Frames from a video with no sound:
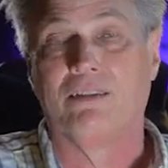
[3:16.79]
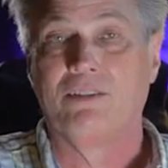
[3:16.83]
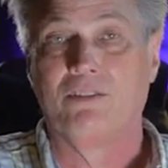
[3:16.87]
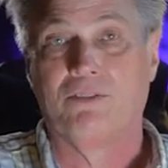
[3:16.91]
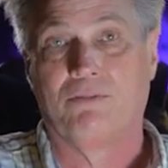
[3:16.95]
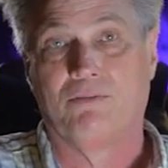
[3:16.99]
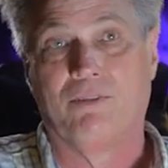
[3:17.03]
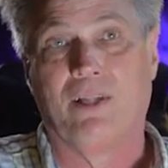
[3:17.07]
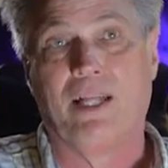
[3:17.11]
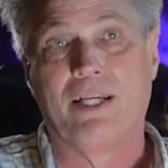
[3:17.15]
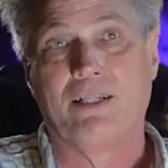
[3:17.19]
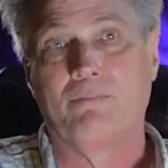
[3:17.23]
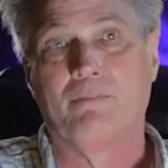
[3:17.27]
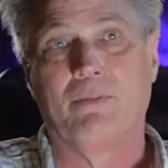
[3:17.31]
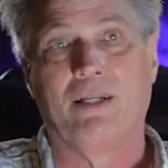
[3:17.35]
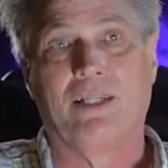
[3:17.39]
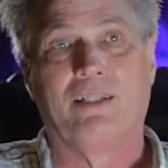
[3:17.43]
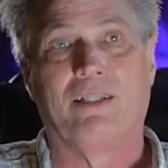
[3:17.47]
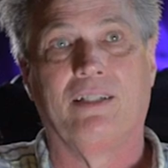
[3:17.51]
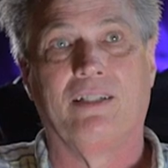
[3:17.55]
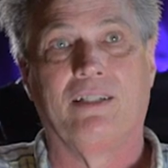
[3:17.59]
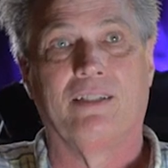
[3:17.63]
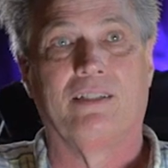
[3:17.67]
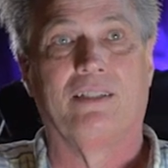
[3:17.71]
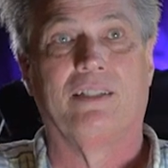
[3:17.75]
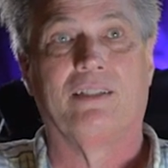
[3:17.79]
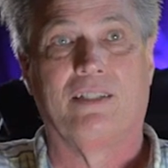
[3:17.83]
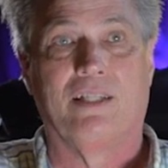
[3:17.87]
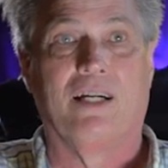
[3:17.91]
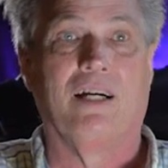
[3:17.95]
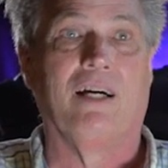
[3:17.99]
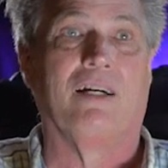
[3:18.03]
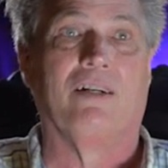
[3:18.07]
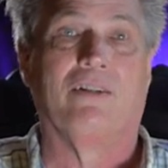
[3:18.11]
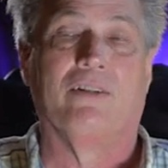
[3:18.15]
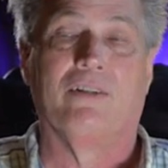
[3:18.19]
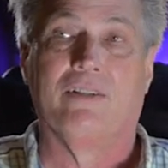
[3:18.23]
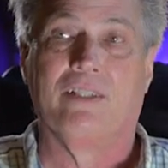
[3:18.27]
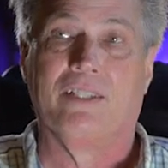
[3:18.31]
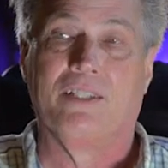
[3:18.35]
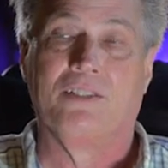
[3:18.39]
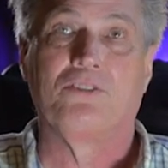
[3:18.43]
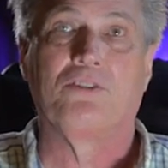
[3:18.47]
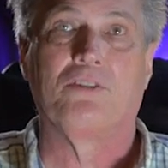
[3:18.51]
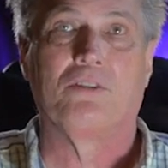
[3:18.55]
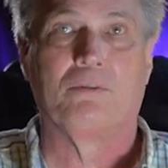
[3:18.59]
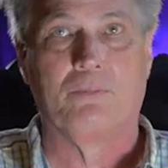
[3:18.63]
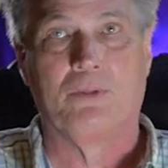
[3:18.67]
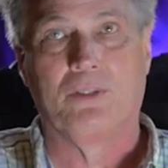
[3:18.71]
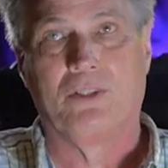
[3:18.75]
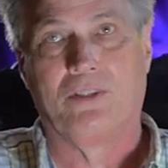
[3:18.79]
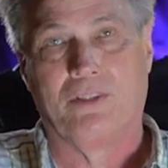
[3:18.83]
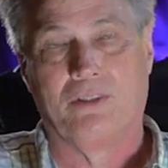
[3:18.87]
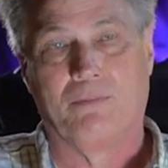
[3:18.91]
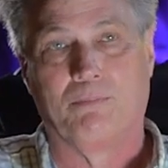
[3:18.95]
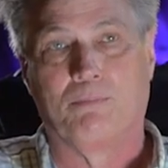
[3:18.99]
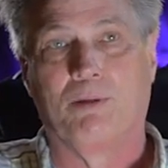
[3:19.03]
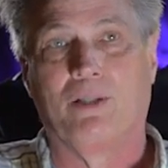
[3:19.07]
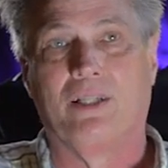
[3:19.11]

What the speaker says: it's like making a guitar or an instrument that